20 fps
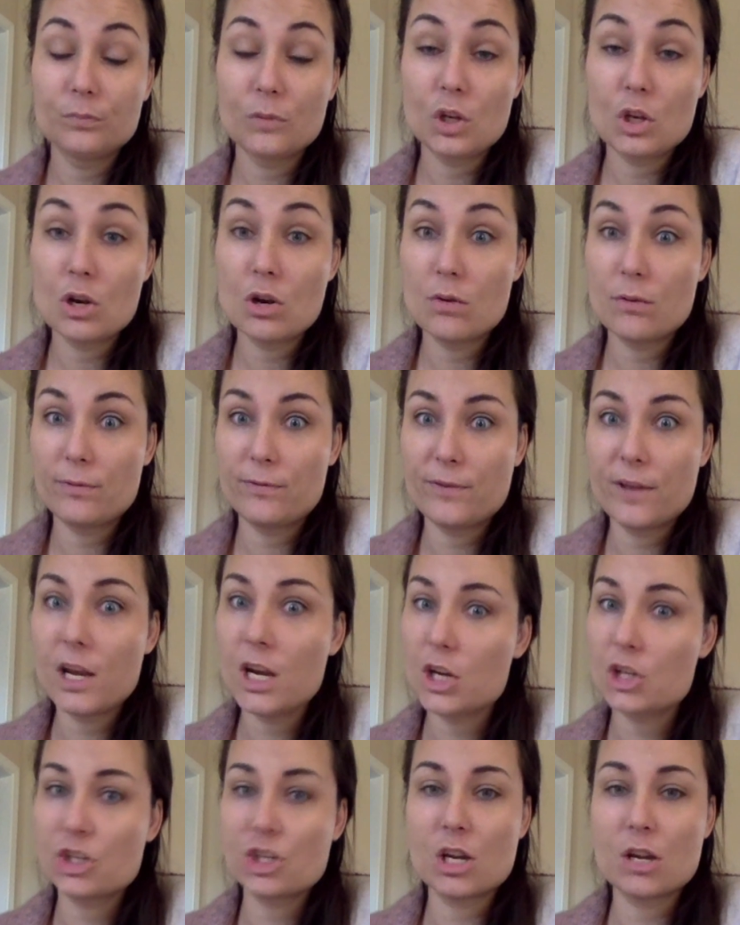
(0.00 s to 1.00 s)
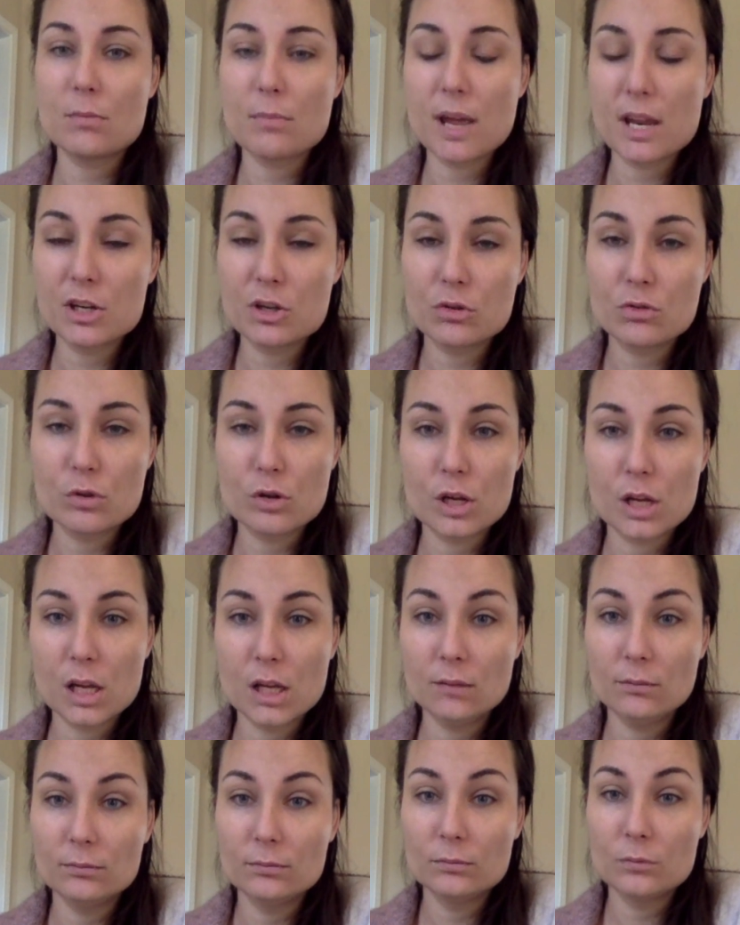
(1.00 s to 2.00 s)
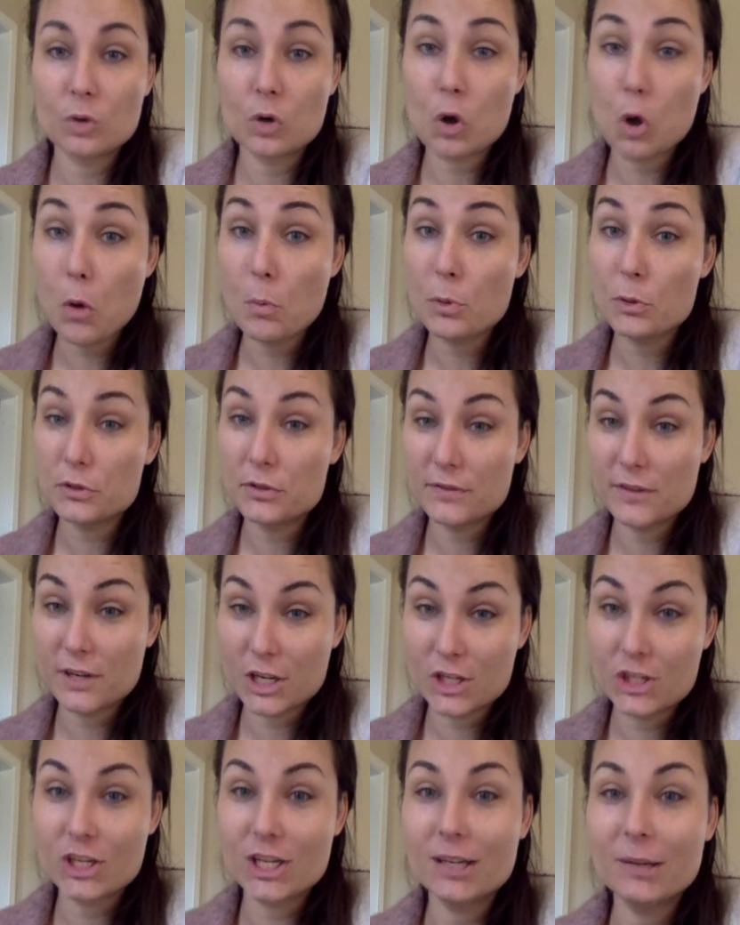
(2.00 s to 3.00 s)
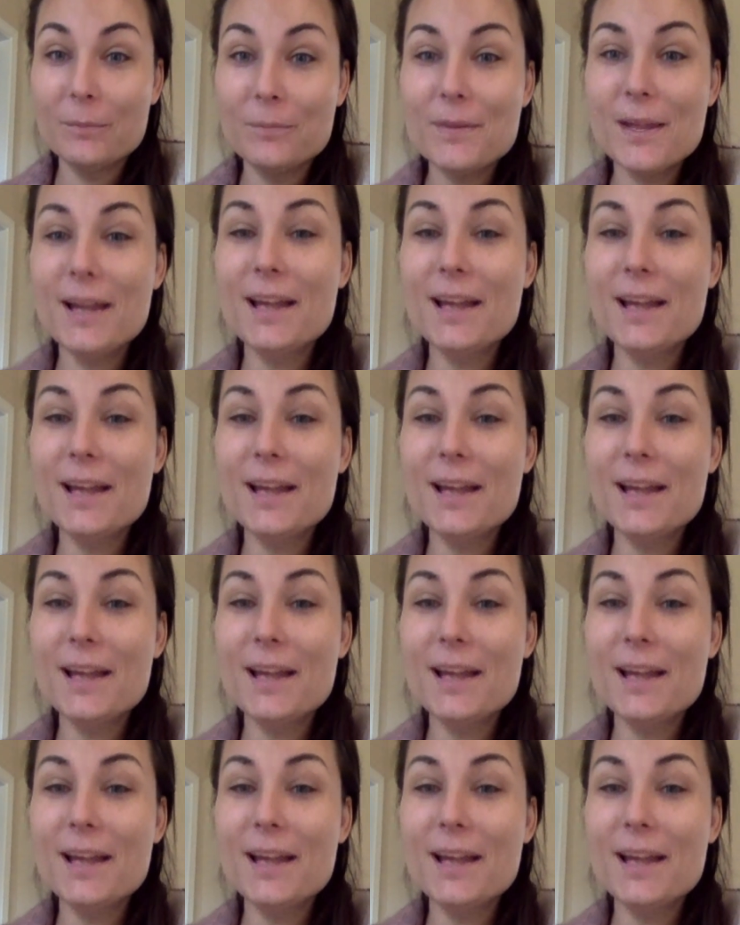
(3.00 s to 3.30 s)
you know, finishing my degree, or almost finishing.